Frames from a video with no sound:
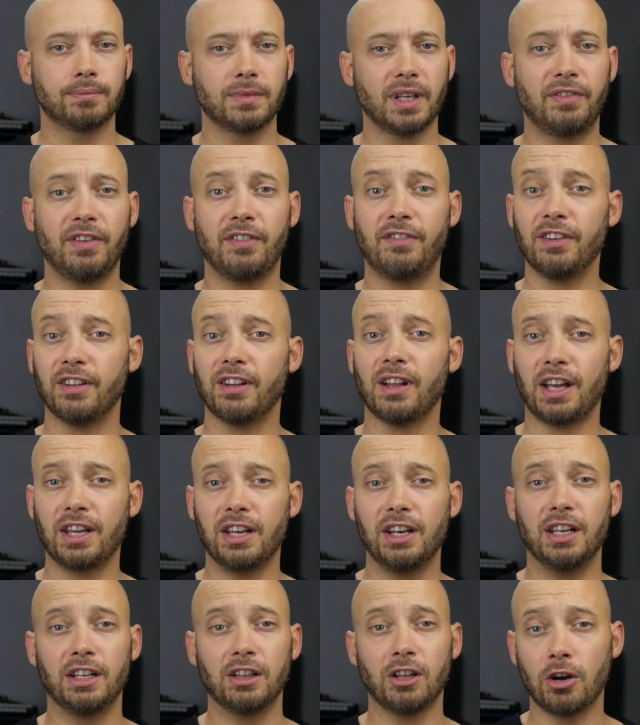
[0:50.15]
If you feel like
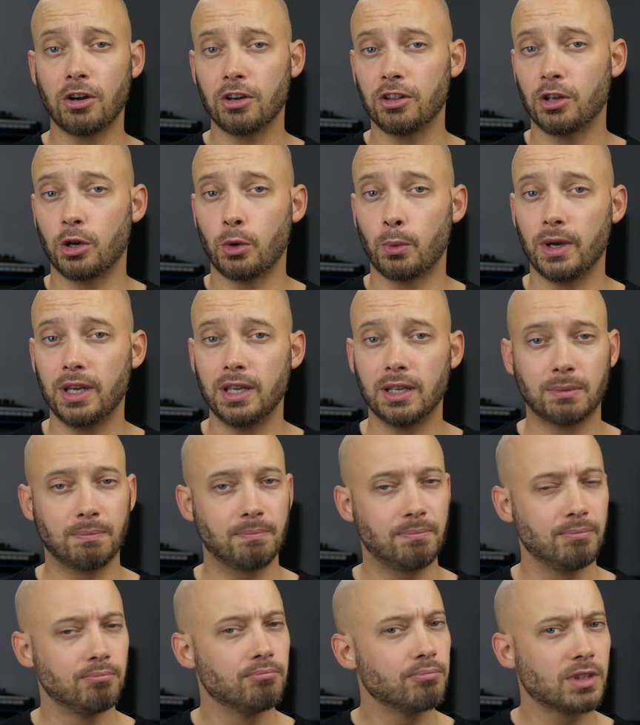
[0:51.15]
you need longer than a week,
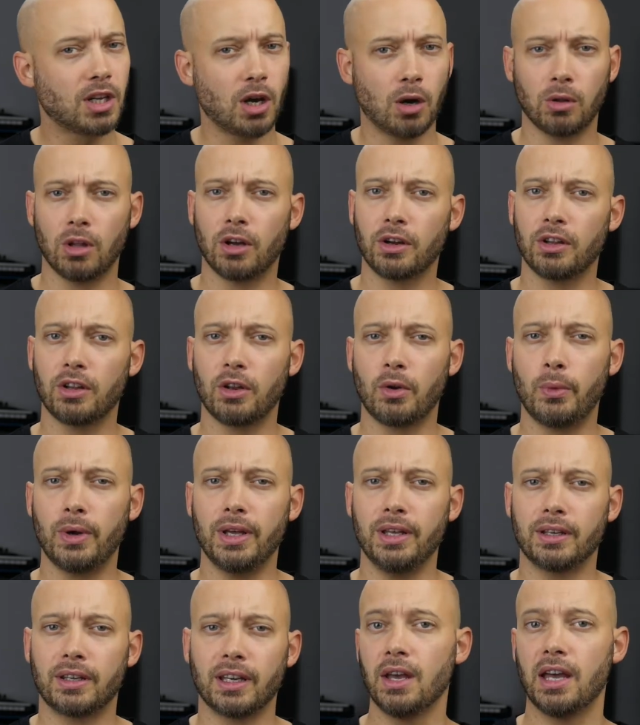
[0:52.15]
go longer than a
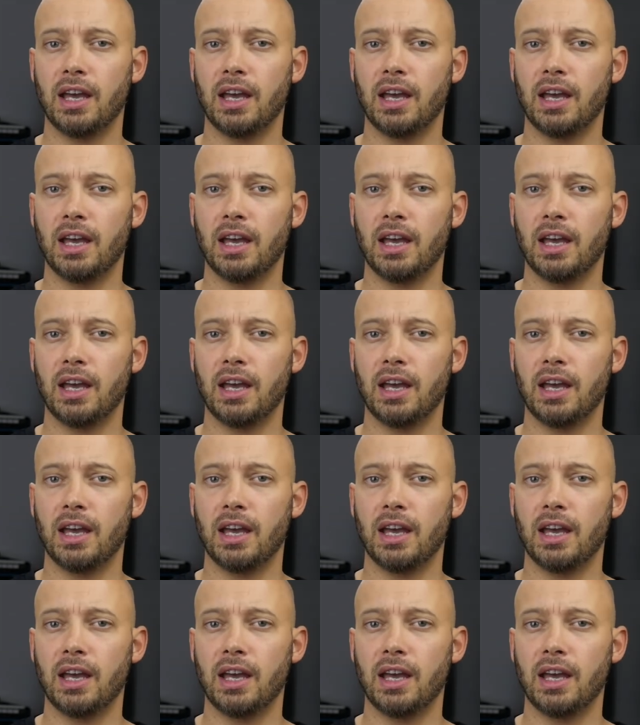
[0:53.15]
week.